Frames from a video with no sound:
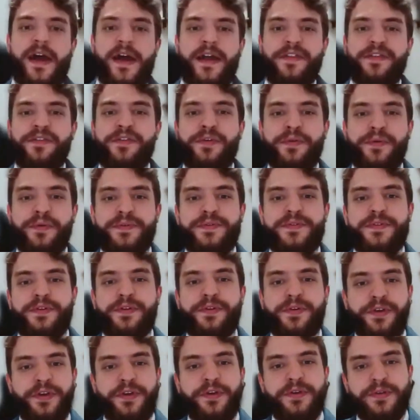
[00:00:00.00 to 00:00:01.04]
and tools
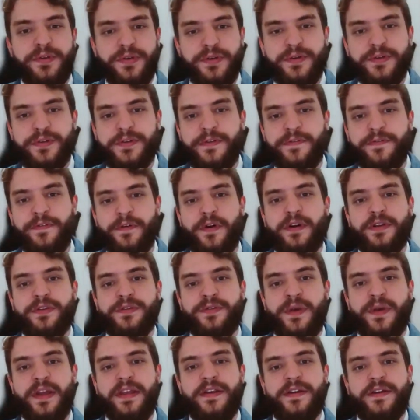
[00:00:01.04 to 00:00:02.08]
do you use for
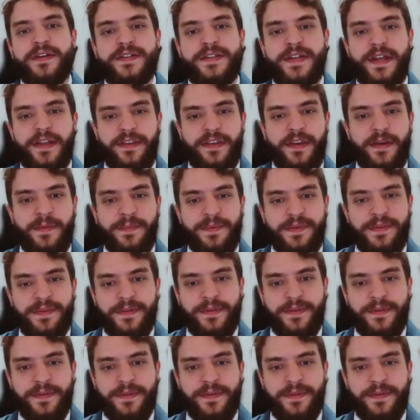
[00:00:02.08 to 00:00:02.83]
trader setups?